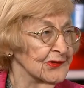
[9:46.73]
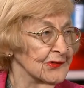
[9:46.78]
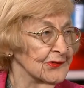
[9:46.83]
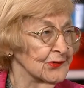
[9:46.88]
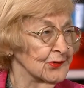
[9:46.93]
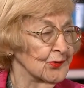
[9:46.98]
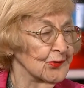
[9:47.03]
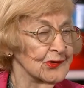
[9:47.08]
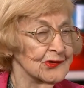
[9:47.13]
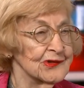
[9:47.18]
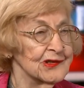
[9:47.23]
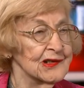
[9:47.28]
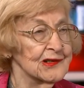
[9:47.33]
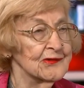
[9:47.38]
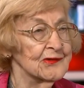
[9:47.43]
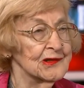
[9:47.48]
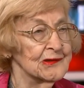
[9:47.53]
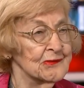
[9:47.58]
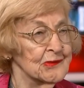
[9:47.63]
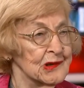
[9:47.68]
just
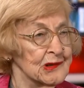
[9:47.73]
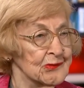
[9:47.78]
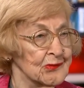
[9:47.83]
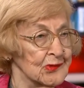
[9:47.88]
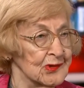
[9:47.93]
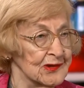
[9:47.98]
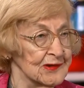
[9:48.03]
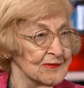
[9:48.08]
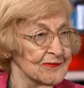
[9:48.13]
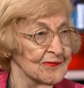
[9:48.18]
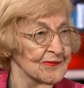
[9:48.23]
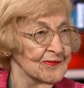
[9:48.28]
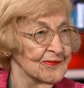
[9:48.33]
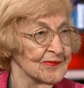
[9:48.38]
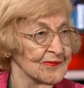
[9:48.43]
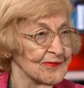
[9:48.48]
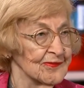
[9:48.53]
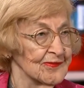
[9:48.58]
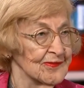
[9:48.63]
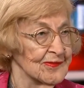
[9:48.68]
ordinary people
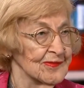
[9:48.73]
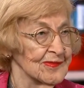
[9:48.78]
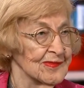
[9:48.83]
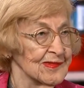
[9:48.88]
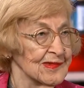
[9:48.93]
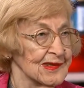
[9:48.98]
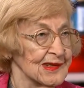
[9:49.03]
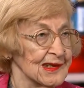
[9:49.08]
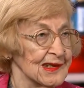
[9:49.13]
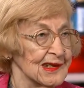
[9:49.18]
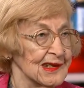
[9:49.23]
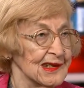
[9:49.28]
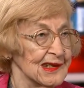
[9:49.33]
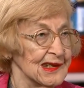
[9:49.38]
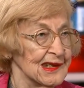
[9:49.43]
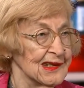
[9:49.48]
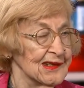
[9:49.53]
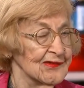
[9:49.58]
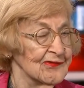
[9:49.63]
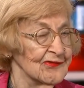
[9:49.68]

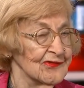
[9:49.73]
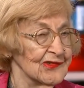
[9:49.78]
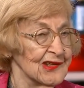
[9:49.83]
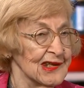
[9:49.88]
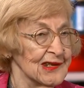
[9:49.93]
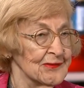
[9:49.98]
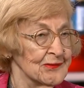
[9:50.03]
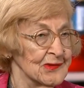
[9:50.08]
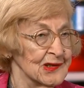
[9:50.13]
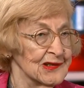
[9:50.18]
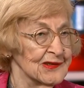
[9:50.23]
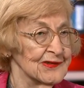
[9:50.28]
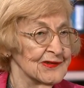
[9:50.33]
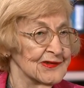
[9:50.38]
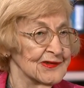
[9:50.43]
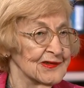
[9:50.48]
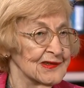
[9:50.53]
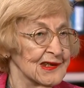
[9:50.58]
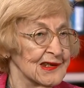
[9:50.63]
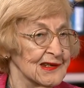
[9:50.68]
and
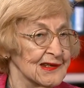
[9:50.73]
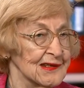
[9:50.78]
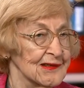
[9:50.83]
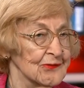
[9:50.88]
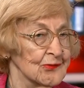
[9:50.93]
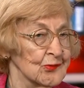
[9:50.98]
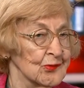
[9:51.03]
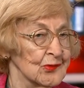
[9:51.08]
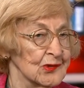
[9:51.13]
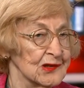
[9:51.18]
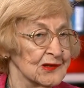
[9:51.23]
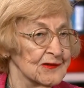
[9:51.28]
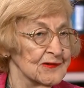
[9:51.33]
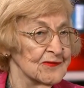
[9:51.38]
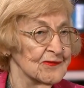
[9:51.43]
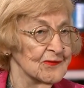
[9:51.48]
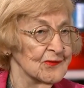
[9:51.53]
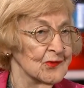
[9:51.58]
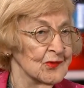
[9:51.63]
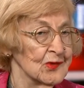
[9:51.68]
families, and we're
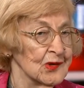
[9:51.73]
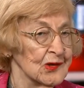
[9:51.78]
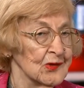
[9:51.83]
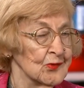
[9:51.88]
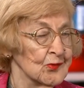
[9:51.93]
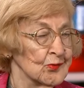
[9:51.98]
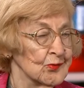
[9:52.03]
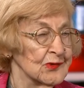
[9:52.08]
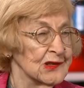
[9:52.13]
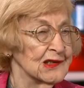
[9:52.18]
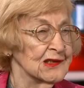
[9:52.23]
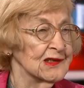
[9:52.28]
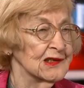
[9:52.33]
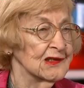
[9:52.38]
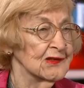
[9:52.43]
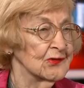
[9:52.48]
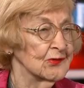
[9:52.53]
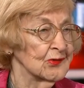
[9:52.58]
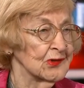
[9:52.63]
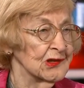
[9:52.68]

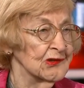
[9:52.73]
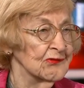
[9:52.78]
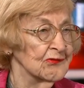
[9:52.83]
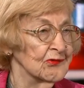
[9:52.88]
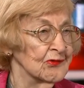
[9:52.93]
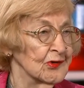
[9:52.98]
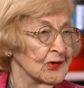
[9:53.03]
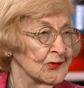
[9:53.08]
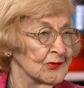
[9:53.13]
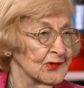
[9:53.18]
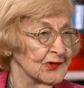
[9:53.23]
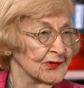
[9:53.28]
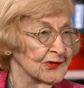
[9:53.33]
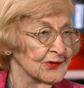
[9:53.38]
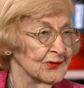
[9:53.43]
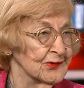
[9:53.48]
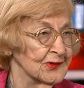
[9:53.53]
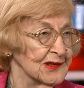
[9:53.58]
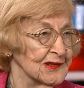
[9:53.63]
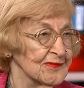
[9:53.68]
really looking forward
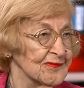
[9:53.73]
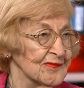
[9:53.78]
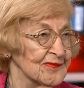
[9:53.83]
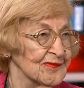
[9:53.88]
to it.